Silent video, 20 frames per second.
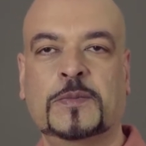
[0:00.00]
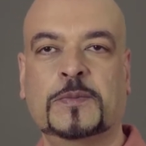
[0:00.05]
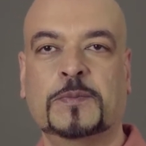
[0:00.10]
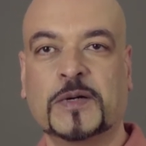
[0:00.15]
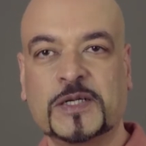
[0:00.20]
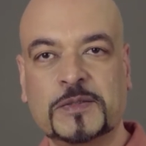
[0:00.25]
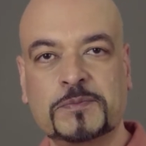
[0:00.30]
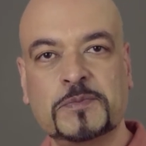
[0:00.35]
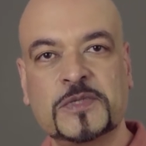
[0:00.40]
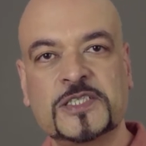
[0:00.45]

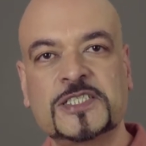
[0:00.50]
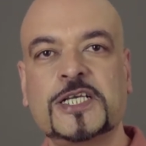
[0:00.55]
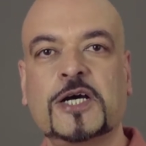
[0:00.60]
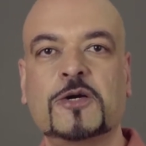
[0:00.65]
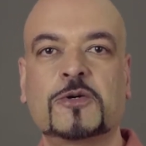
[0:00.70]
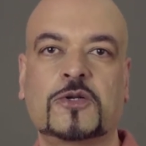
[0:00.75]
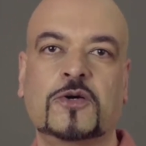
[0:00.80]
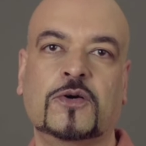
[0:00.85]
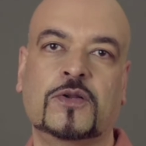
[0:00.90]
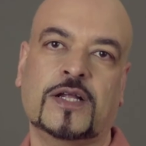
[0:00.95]
but miss
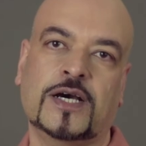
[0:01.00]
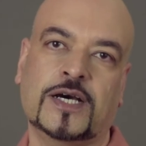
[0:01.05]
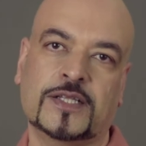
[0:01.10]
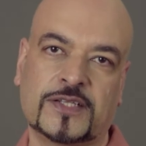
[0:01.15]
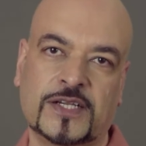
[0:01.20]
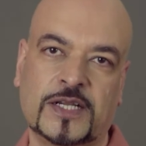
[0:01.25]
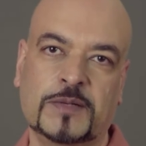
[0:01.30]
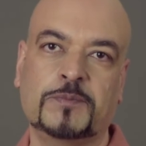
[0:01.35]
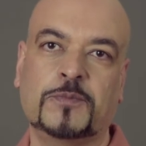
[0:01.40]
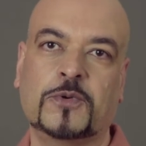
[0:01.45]
out on
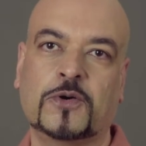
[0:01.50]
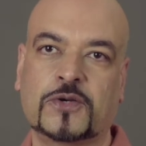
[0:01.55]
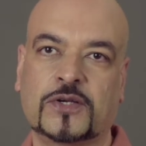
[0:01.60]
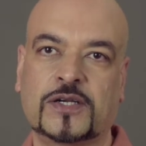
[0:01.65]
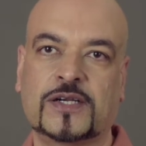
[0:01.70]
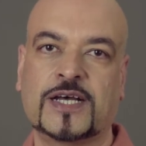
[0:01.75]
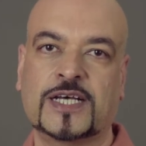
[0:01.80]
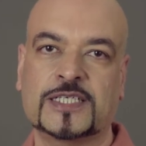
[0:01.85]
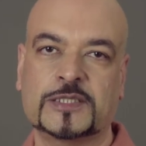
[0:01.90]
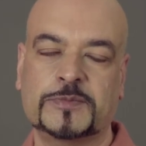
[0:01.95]
other
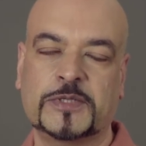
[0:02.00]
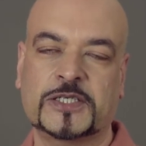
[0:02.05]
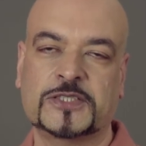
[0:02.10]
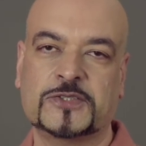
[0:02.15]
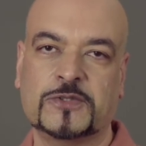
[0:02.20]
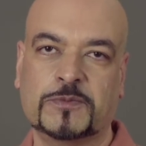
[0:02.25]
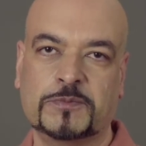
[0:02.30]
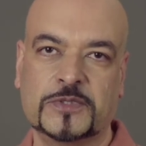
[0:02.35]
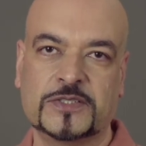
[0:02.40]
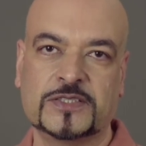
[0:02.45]
important
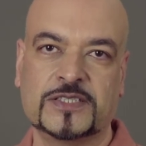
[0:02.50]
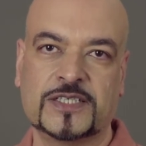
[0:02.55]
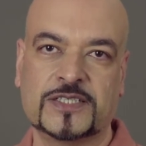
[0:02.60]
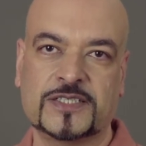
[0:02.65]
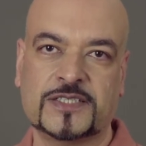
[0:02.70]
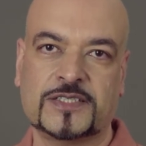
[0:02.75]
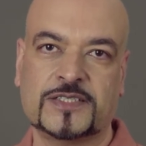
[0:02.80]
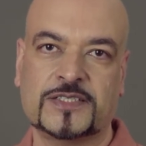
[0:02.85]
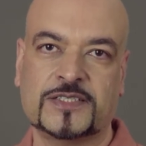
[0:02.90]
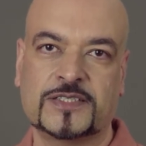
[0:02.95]
aspects of
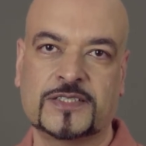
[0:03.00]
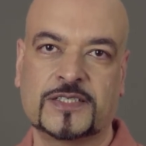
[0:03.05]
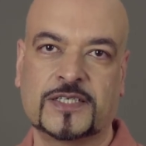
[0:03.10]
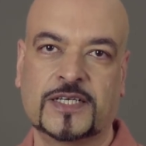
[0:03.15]
business,